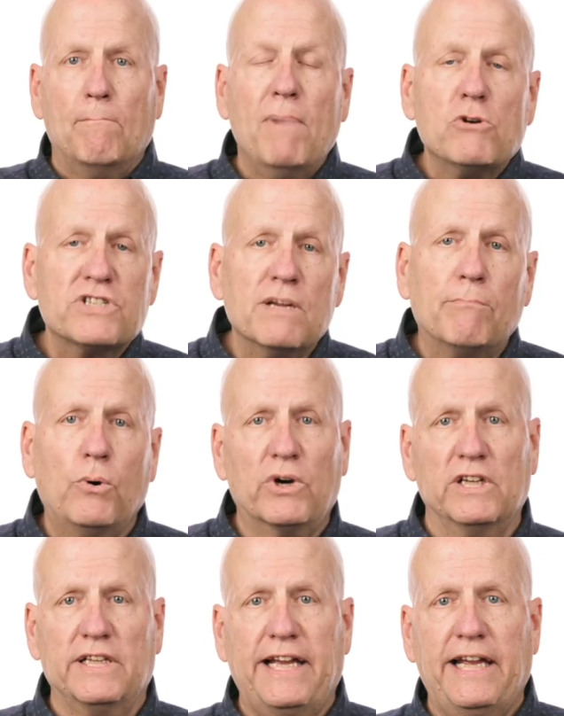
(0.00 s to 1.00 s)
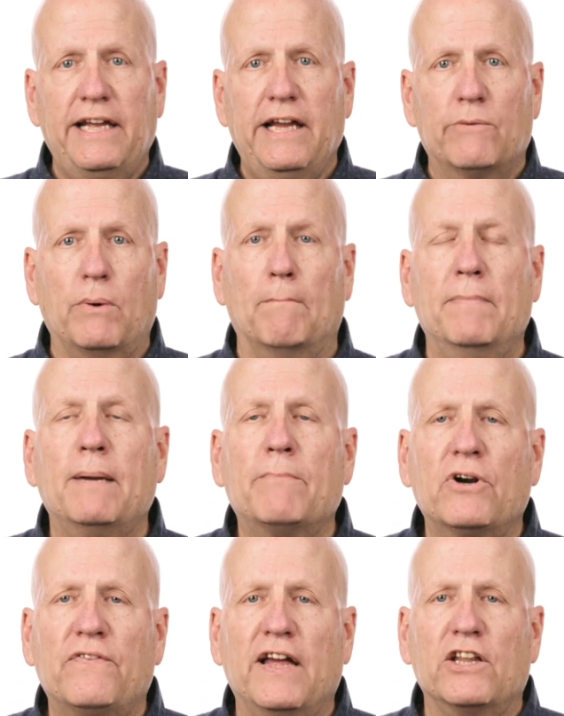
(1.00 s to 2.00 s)
Most importantly,
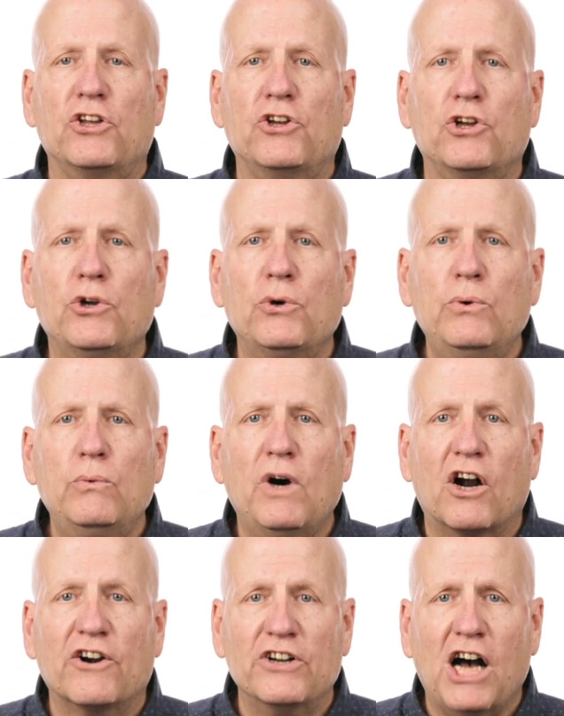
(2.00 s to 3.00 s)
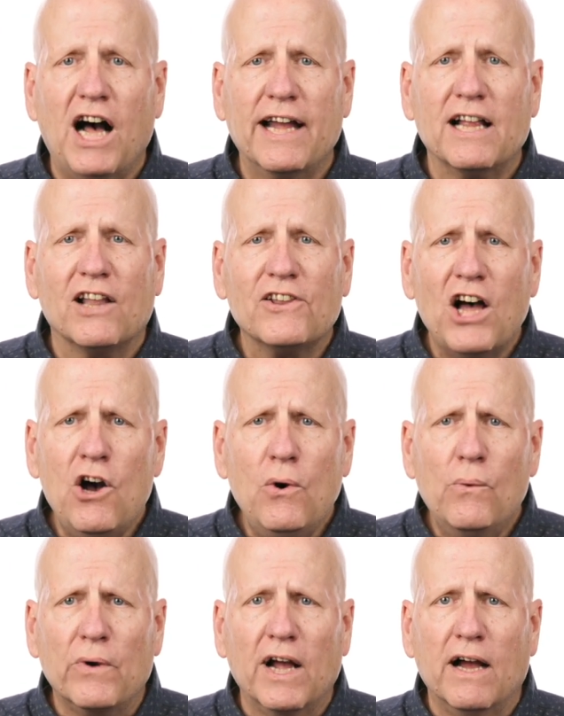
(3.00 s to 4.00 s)
remember that you are not
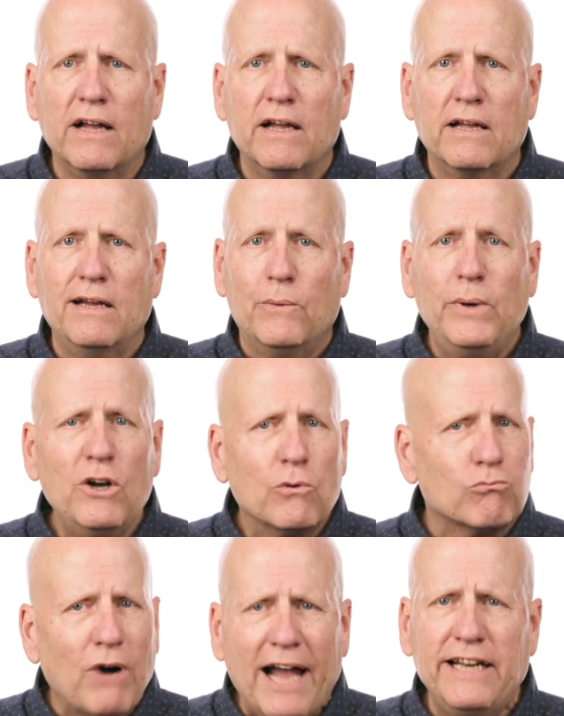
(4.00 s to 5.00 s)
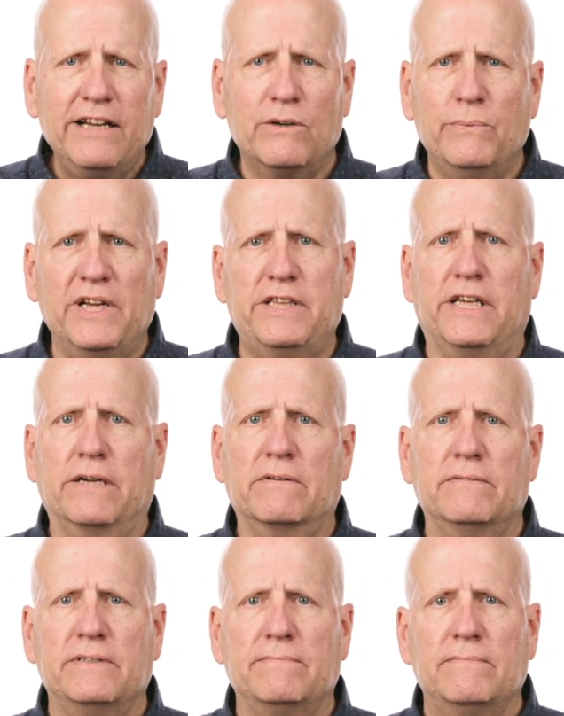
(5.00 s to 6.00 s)
alone. We are right here with you.
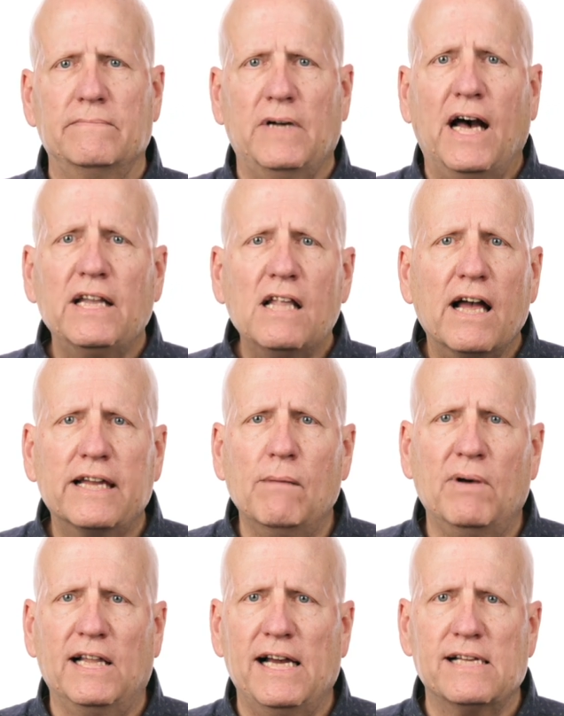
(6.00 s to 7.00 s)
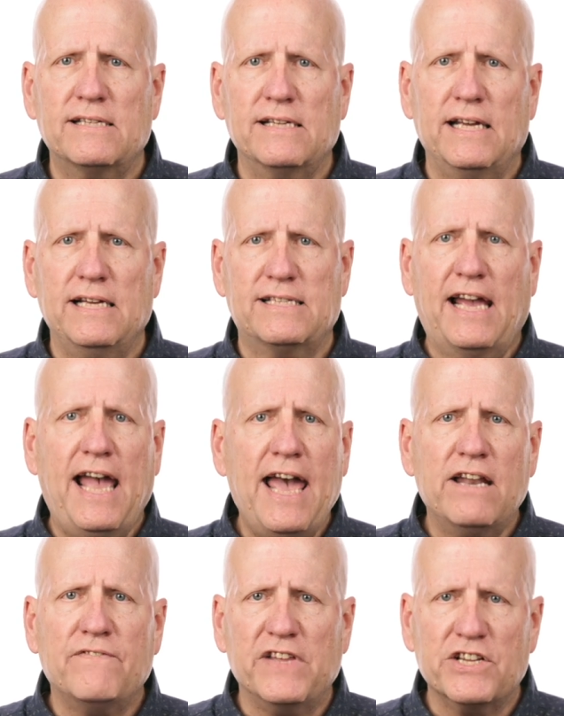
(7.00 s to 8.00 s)
Unlock MLS is
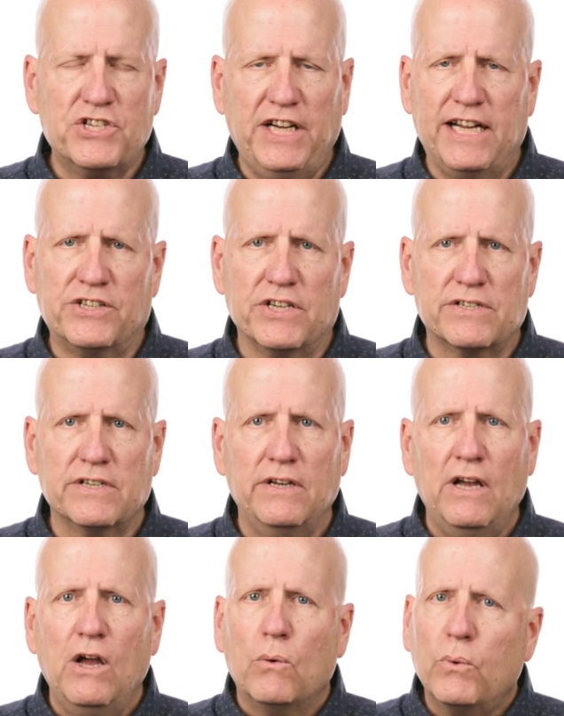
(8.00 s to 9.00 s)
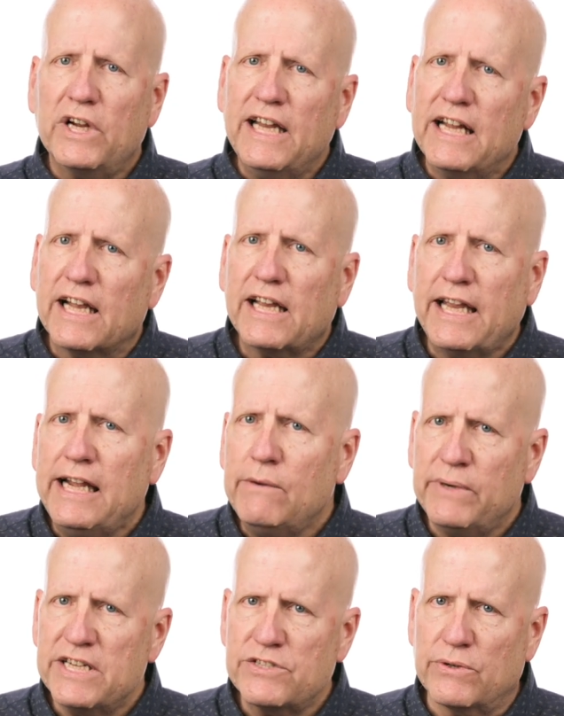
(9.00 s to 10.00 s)
ahead of these changes. We're getting key
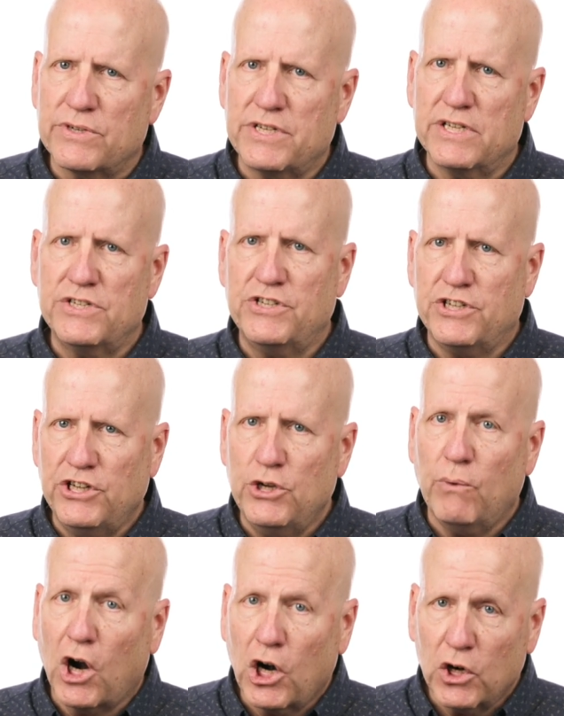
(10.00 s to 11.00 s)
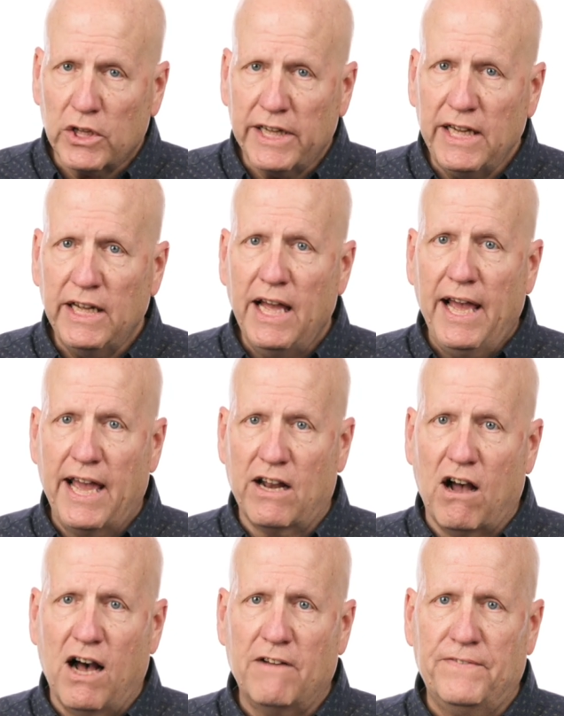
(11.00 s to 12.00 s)
resources to you early and
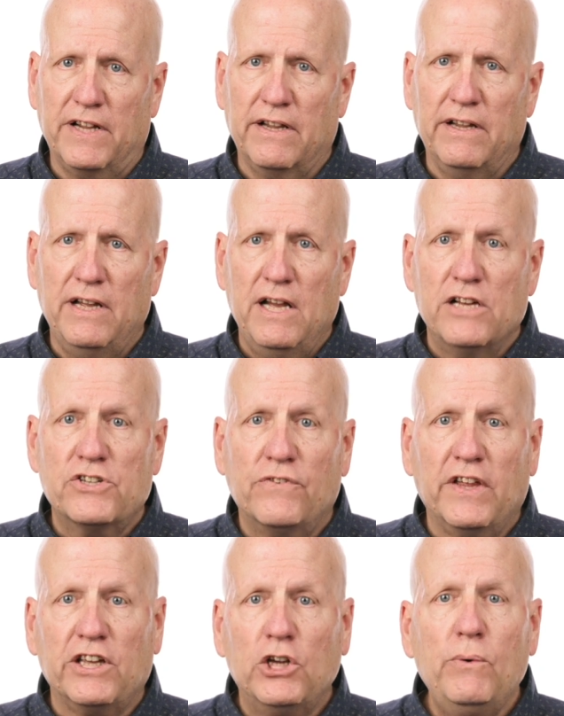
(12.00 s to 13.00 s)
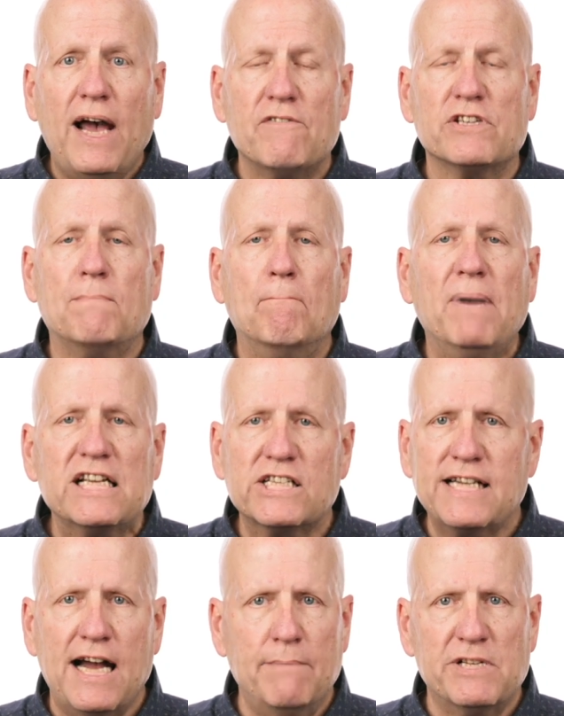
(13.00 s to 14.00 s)
often so that you have as
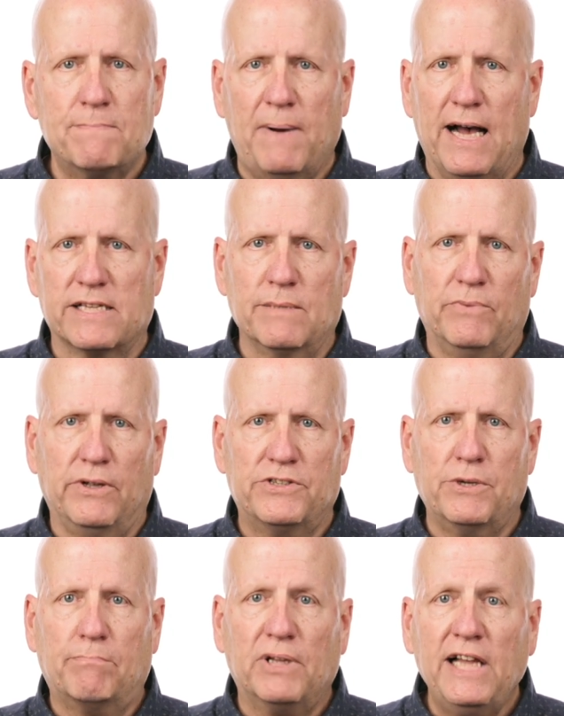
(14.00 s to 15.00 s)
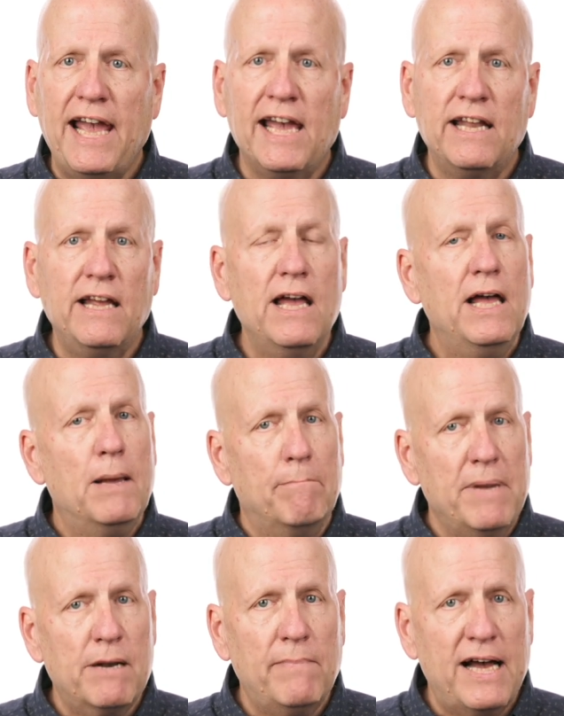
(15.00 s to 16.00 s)
much time as possible to plan,
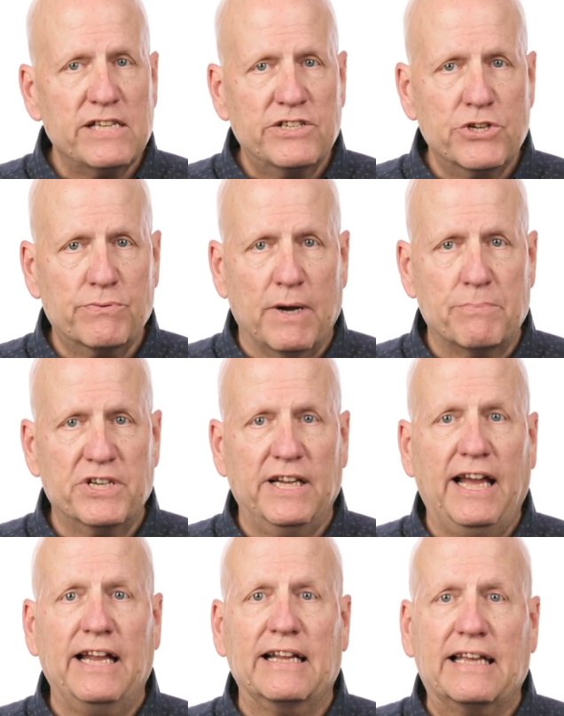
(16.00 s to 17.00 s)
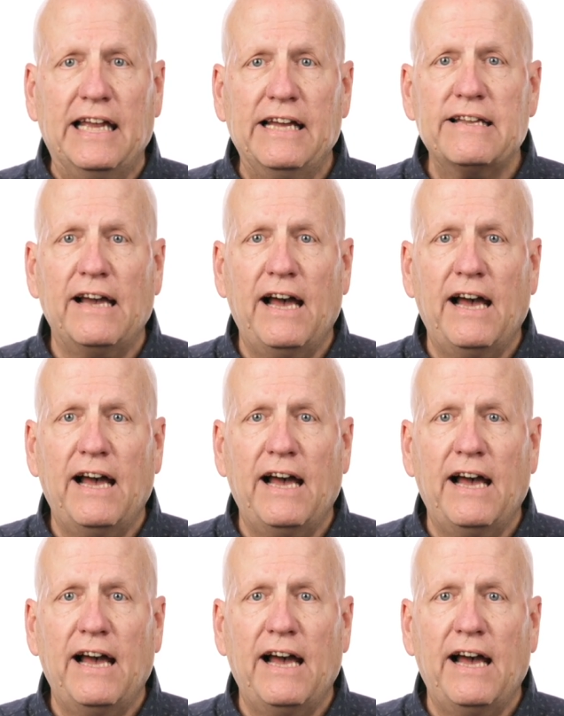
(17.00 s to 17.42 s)
minimize disruption, and get